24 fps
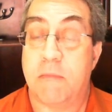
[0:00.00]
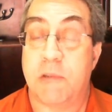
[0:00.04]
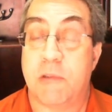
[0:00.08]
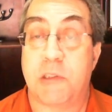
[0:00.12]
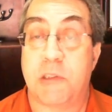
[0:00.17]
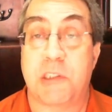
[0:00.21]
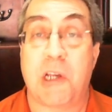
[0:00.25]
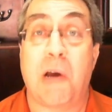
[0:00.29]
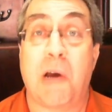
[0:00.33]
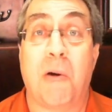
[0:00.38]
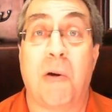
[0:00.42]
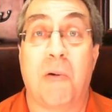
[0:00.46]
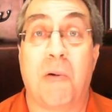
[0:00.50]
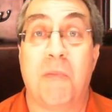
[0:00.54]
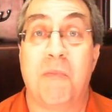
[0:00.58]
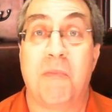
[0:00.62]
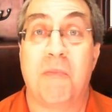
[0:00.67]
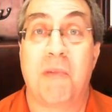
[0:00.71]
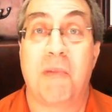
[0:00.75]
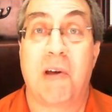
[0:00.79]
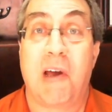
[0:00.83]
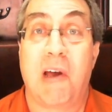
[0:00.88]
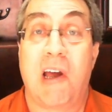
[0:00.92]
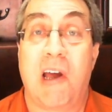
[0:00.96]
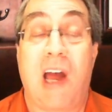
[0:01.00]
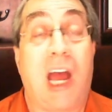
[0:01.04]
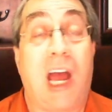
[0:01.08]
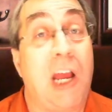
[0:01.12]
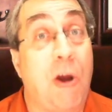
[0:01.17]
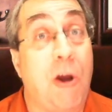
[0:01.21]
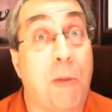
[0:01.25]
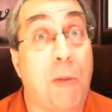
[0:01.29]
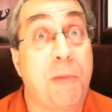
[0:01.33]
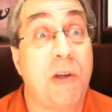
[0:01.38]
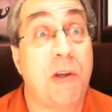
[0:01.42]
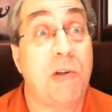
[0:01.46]
So I
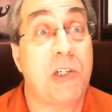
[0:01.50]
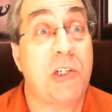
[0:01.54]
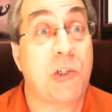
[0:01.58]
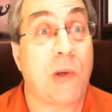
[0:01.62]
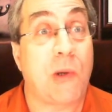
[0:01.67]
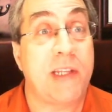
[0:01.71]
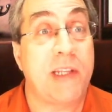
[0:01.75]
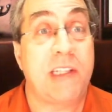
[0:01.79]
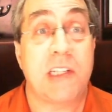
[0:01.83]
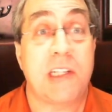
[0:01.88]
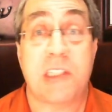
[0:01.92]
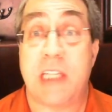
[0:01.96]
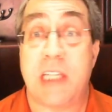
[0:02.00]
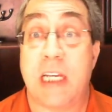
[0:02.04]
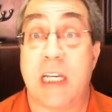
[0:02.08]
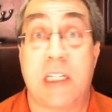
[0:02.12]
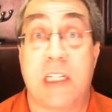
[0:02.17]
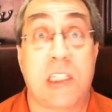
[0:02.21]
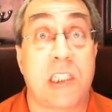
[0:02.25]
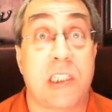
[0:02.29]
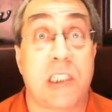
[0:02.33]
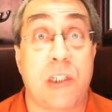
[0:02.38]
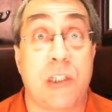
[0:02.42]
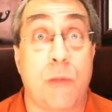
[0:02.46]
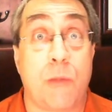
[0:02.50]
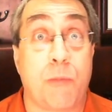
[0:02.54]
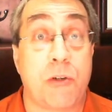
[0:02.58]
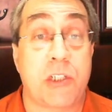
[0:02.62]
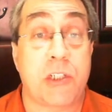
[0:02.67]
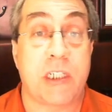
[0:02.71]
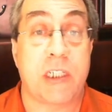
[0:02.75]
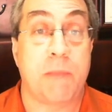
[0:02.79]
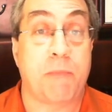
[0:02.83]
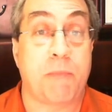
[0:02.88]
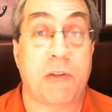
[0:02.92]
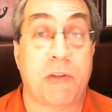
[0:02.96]
hope you enjoyed this. It's super
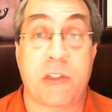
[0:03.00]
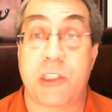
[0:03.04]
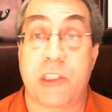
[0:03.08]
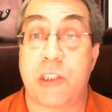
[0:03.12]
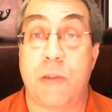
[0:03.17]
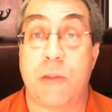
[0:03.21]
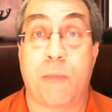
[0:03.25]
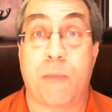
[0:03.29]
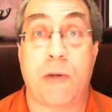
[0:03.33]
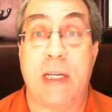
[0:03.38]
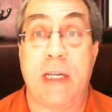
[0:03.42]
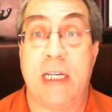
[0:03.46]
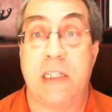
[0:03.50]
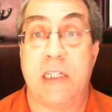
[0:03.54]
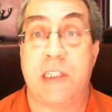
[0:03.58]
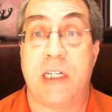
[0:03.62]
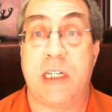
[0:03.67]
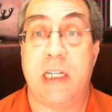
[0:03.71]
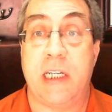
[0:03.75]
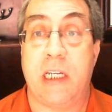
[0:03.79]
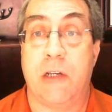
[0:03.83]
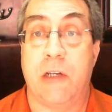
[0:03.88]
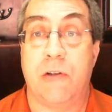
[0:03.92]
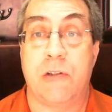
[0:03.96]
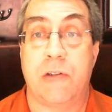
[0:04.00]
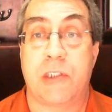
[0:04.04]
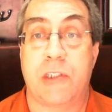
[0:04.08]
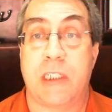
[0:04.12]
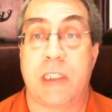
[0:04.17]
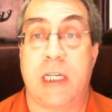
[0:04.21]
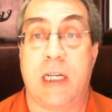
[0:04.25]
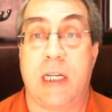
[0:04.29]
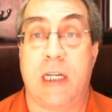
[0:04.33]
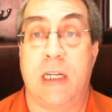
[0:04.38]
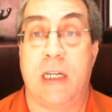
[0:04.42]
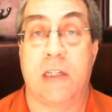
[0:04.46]
simple, super easy to use.
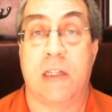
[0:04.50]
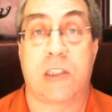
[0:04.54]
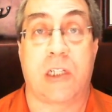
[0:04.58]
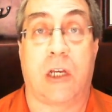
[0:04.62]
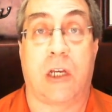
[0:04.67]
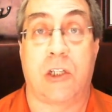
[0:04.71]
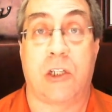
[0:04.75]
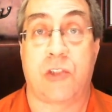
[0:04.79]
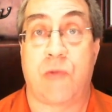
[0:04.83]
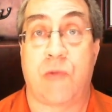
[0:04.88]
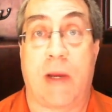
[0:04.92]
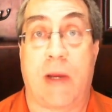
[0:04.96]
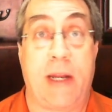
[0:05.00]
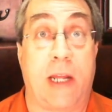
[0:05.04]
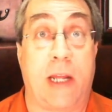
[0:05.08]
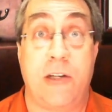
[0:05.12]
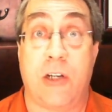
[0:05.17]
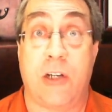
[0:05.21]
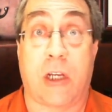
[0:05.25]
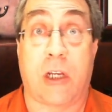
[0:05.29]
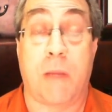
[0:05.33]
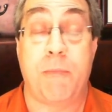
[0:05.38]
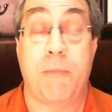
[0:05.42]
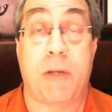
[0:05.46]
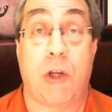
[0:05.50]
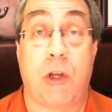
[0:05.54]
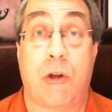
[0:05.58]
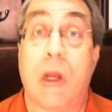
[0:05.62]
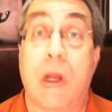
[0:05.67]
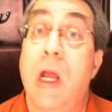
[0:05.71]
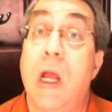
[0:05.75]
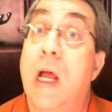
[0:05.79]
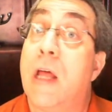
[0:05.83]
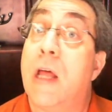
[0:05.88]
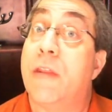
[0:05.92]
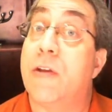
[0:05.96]
It installs right on your
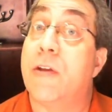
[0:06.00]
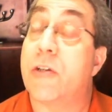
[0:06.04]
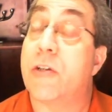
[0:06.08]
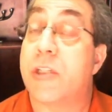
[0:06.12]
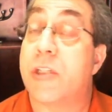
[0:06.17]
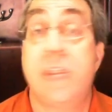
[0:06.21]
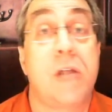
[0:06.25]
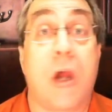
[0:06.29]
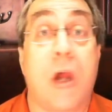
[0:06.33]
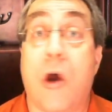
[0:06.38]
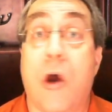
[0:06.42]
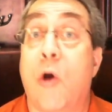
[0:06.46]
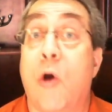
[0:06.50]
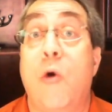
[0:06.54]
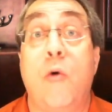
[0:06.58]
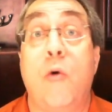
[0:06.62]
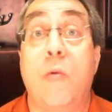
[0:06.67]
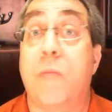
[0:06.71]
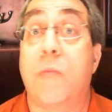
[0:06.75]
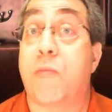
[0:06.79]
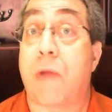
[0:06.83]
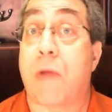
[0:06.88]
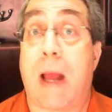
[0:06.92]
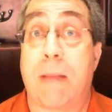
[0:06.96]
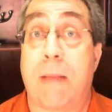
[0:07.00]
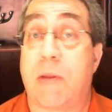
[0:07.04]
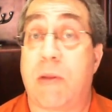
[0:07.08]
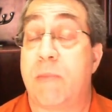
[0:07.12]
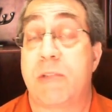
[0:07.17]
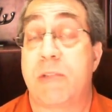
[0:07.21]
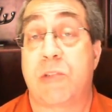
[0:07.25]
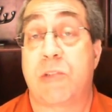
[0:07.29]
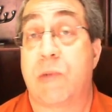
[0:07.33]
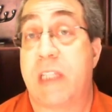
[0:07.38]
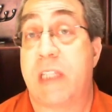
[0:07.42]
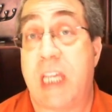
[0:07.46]
computer. There's no
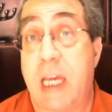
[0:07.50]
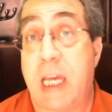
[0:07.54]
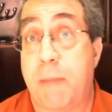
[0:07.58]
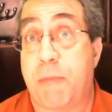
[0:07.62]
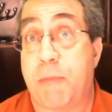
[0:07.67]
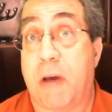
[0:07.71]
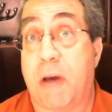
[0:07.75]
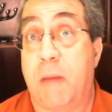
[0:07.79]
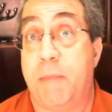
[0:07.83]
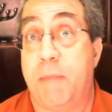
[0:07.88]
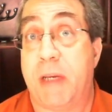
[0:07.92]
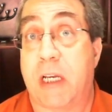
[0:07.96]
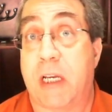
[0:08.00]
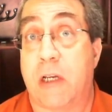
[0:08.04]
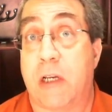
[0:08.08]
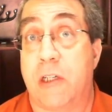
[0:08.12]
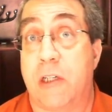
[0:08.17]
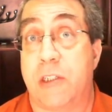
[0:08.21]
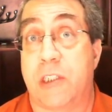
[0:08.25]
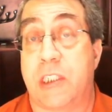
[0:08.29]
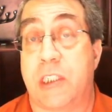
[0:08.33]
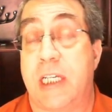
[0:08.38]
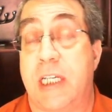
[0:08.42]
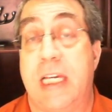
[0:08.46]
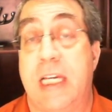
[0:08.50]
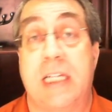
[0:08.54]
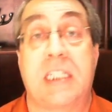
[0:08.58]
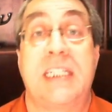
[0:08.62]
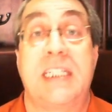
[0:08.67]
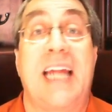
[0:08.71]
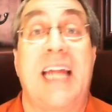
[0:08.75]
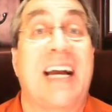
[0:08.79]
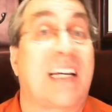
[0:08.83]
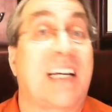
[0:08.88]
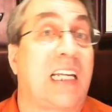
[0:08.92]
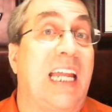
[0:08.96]
problems with HIPAA because it's
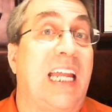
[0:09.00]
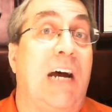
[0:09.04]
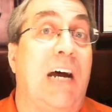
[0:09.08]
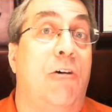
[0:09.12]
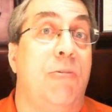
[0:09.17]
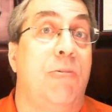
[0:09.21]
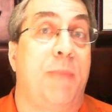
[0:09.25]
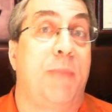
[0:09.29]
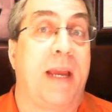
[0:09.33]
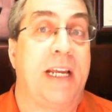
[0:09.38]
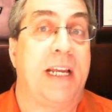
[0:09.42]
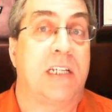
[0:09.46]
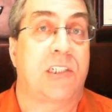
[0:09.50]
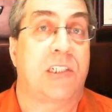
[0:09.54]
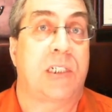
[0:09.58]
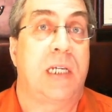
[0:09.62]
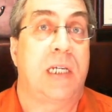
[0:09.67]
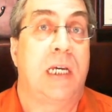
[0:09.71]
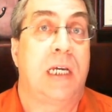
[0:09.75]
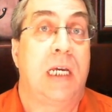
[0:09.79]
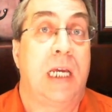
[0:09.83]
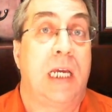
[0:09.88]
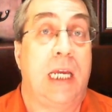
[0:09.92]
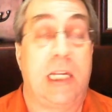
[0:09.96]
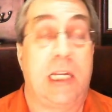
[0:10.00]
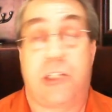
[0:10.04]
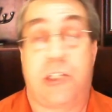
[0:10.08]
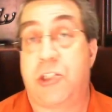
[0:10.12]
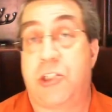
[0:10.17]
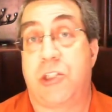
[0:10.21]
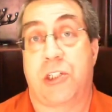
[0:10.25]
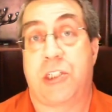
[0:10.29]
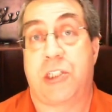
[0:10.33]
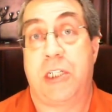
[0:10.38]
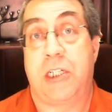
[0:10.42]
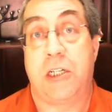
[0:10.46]
not cloud-based. It's
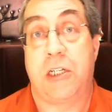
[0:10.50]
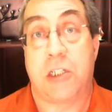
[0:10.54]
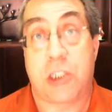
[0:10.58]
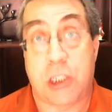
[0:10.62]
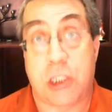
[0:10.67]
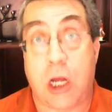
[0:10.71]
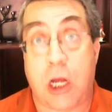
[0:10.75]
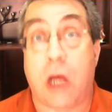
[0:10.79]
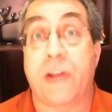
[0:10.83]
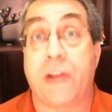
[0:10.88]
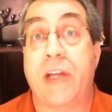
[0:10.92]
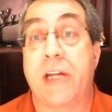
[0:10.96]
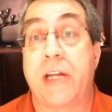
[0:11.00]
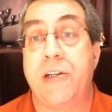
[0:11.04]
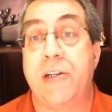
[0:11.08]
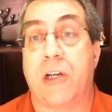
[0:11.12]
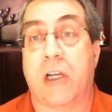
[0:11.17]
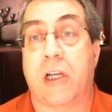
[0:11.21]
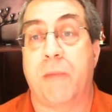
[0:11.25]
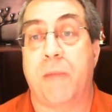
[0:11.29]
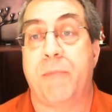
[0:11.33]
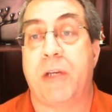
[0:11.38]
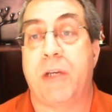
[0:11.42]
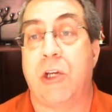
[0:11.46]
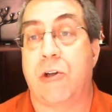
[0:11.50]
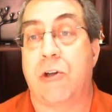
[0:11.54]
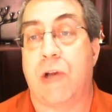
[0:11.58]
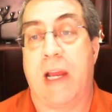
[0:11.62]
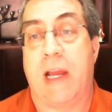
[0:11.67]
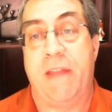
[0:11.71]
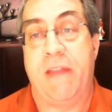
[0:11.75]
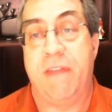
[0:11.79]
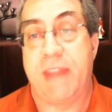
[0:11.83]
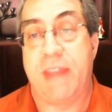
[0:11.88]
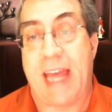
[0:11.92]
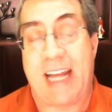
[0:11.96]
just installed on your computer,
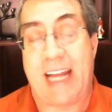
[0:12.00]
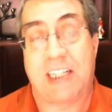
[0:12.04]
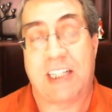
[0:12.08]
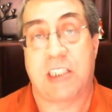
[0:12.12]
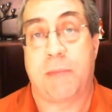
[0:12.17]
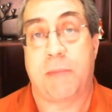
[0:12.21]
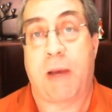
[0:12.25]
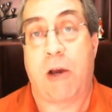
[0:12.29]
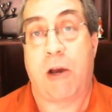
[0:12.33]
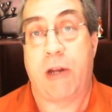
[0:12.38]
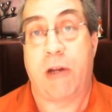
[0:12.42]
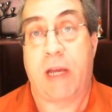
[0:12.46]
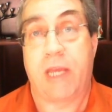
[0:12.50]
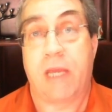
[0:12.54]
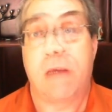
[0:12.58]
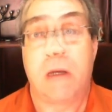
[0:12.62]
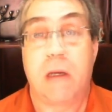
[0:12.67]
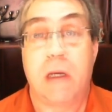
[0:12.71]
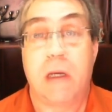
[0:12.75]
and that's about it.